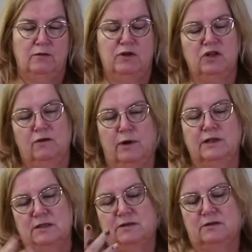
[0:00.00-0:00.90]
You don't want
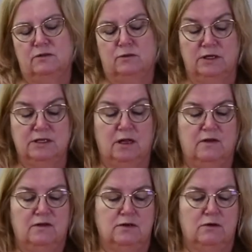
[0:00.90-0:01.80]
to store it till it
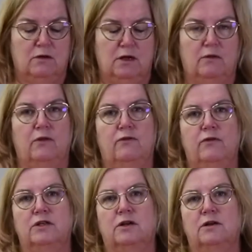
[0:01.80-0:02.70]
starts crawling out of the
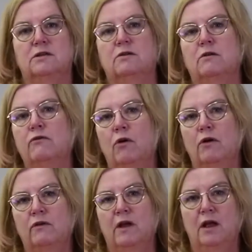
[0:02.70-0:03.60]
fridge on its own, of
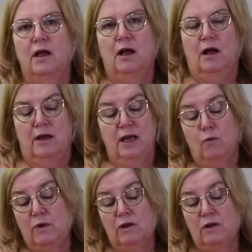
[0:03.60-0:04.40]
course. It will